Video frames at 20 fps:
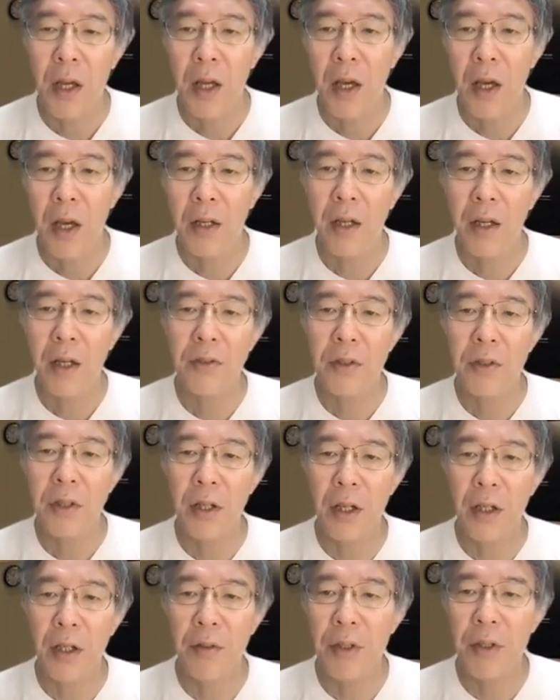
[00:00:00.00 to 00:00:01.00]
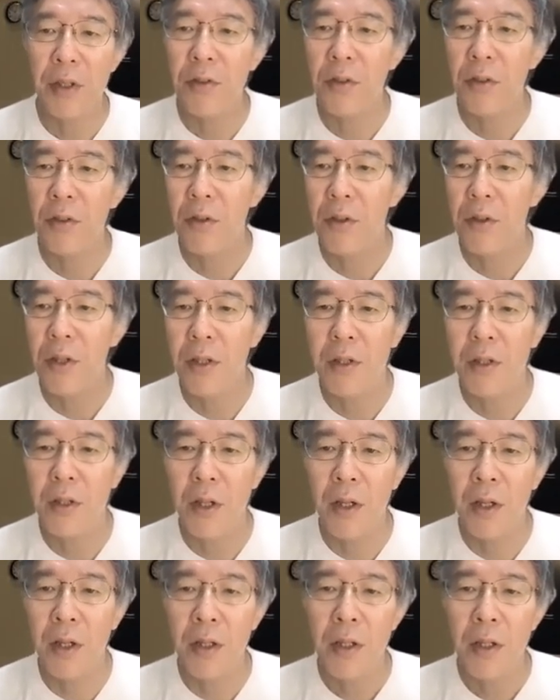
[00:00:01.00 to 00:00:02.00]
And actually, I want to note that,
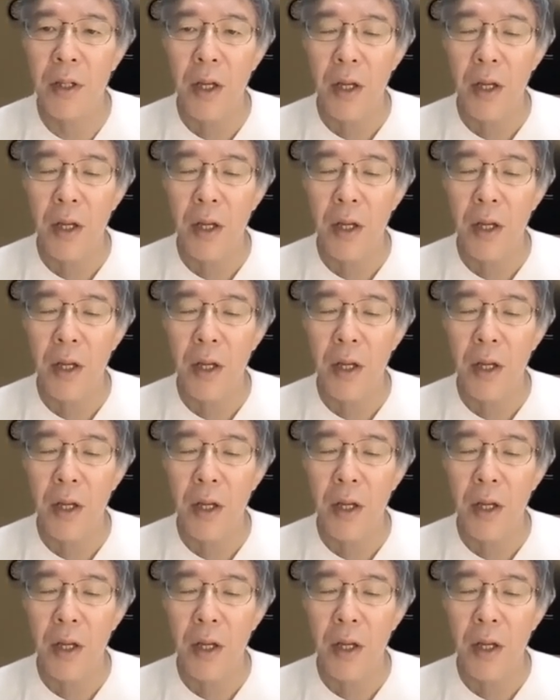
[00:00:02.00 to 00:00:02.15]
uh,